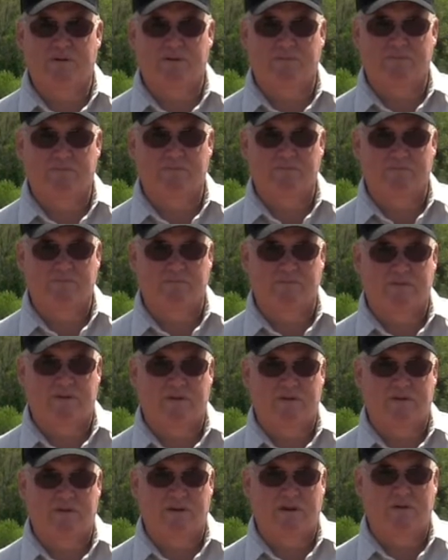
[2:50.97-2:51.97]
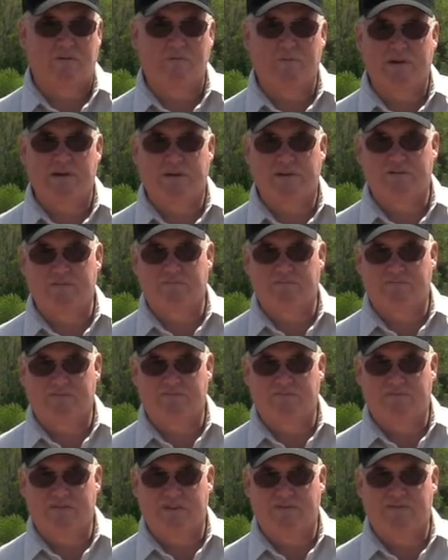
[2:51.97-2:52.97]
a, a homemade
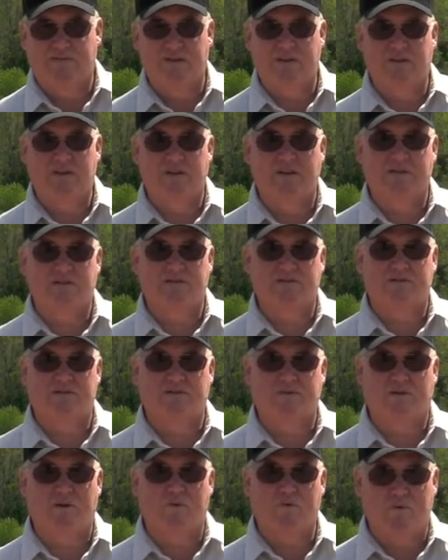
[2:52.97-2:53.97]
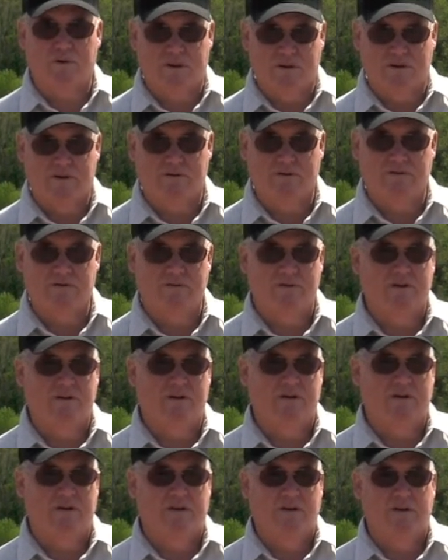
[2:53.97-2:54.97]
fifteen inch corn header,
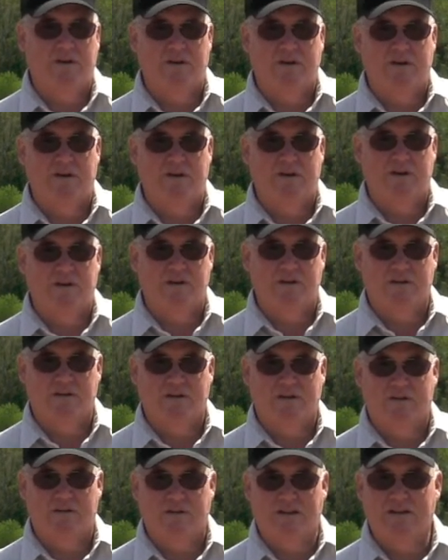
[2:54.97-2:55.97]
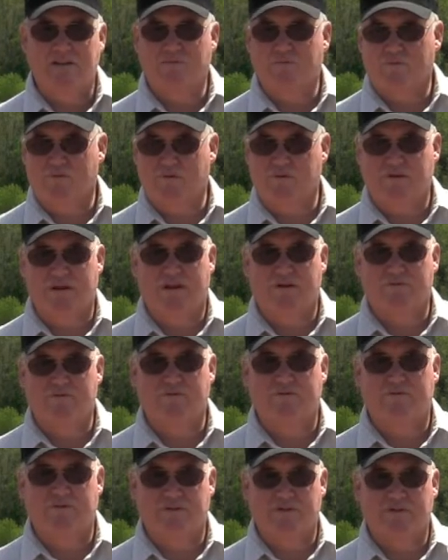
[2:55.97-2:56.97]
and uh, that's worked out
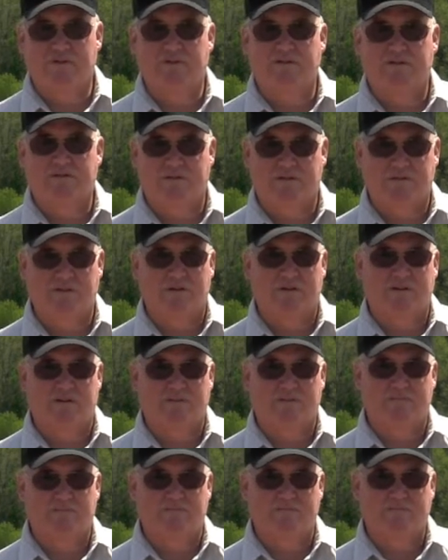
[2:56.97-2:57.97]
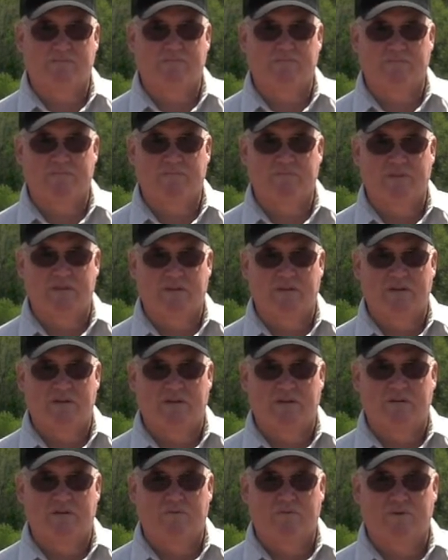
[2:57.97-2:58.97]
real good. Uh,
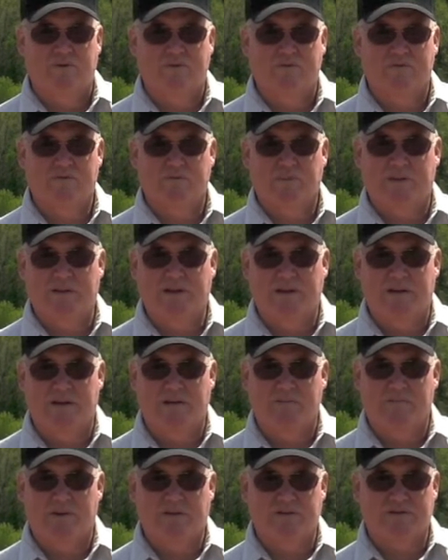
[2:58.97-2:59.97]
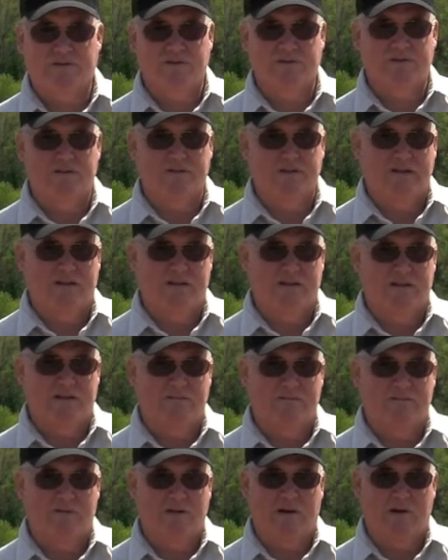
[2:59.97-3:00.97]
we'll split up, my son and
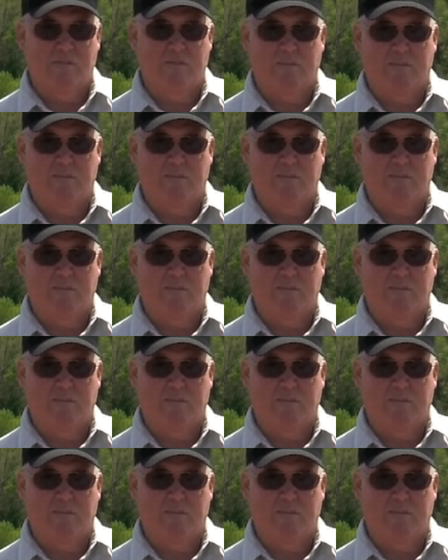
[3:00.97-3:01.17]
I. I'll